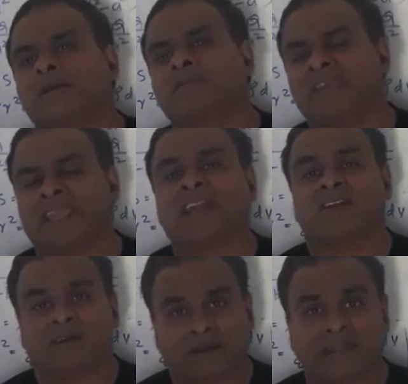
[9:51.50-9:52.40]
we
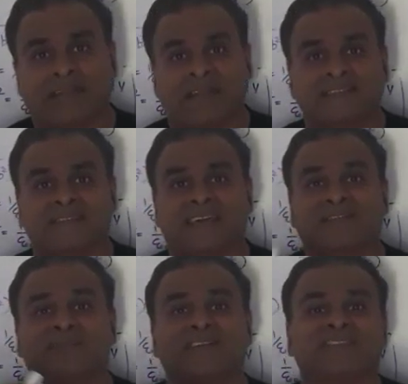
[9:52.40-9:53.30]
can write it as
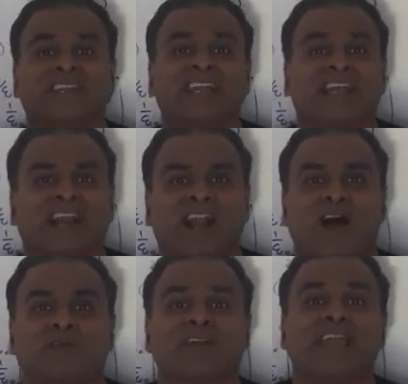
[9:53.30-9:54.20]
surface integral
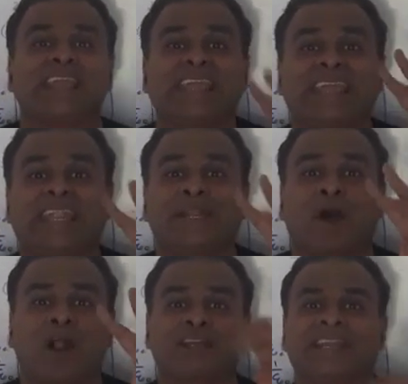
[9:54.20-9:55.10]
of E
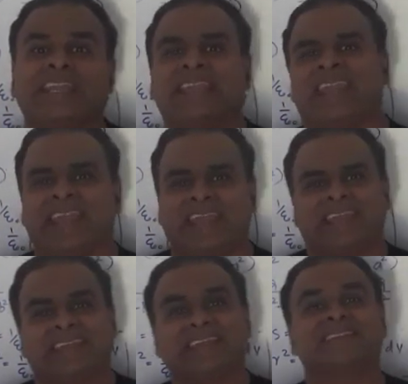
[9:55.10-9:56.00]
dot
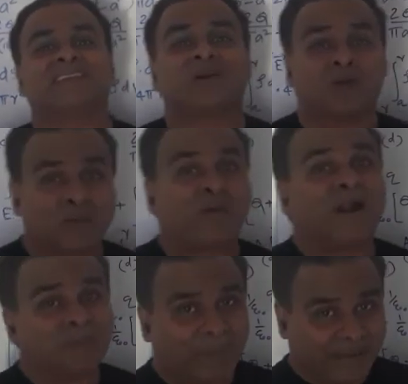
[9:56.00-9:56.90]
dA is equal to
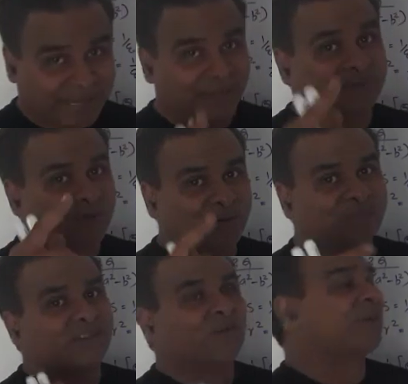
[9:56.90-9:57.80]
1 by epsilon
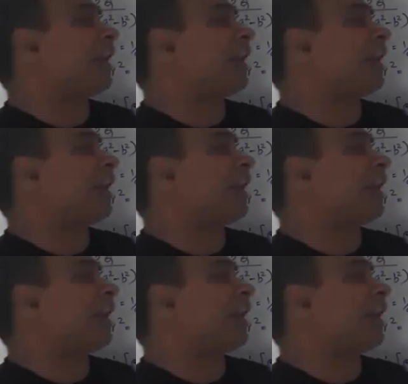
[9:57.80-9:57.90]
0